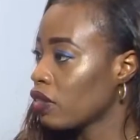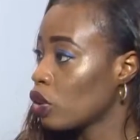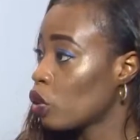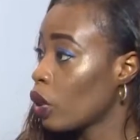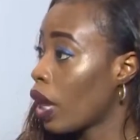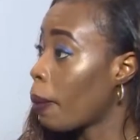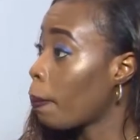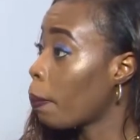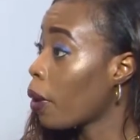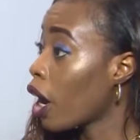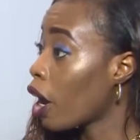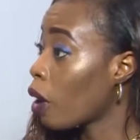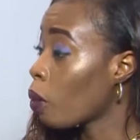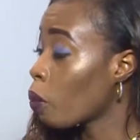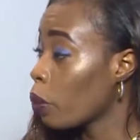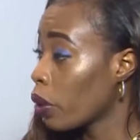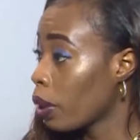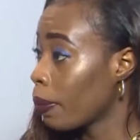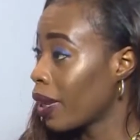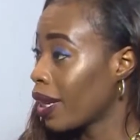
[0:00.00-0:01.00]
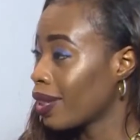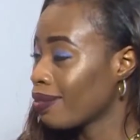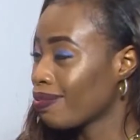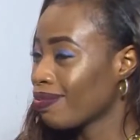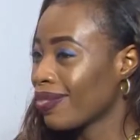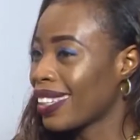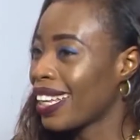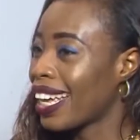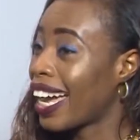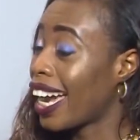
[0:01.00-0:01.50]
is to empower women.
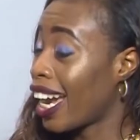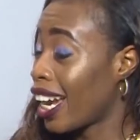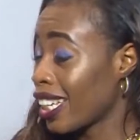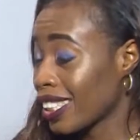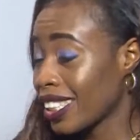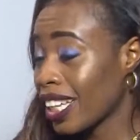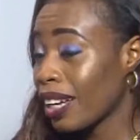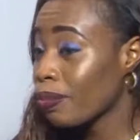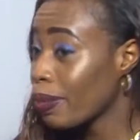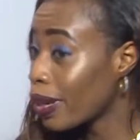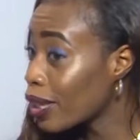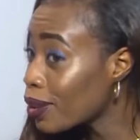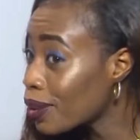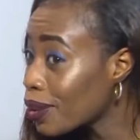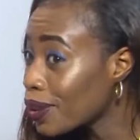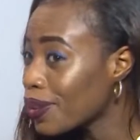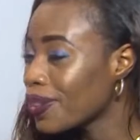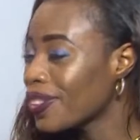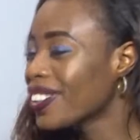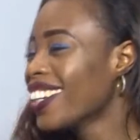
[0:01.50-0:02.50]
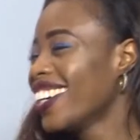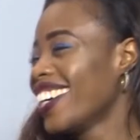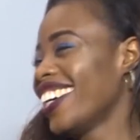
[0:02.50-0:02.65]
I style men too,